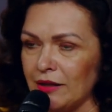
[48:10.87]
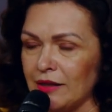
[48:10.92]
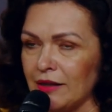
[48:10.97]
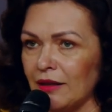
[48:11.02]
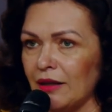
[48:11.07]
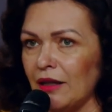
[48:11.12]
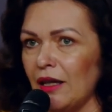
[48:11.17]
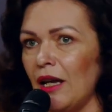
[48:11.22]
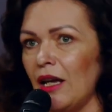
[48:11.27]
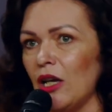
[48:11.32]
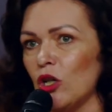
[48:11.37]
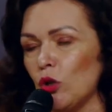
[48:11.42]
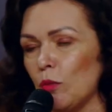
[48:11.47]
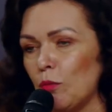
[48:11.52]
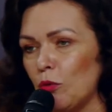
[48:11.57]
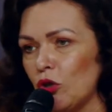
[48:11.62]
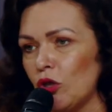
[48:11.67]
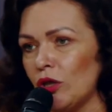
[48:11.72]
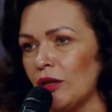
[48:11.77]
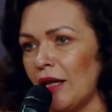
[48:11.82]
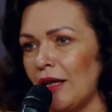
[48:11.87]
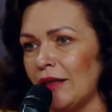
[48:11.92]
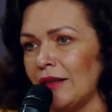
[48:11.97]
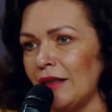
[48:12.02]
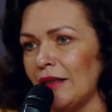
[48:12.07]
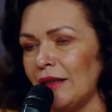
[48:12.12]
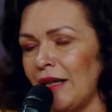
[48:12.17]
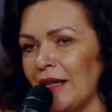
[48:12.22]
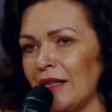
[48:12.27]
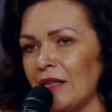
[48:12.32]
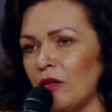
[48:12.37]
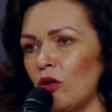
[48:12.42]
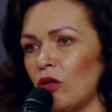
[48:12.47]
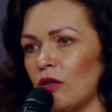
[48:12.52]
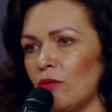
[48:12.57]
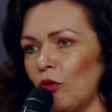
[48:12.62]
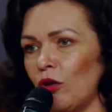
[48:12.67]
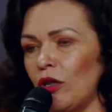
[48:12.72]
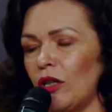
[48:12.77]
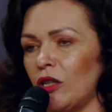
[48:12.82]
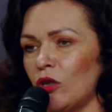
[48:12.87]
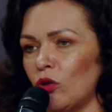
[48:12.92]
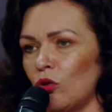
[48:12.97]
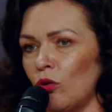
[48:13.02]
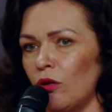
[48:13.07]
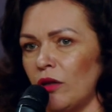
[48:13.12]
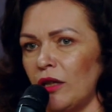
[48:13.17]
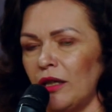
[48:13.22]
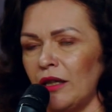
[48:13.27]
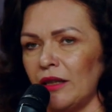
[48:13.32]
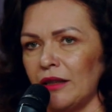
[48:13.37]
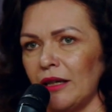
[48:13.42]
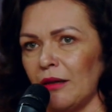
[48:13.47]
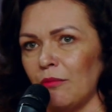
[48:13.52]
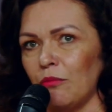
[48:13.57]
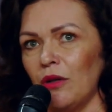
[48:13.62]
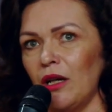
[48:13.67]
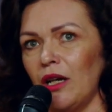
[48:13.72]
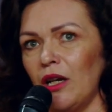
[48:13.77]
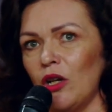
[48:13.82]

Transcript: and we went to schools and we were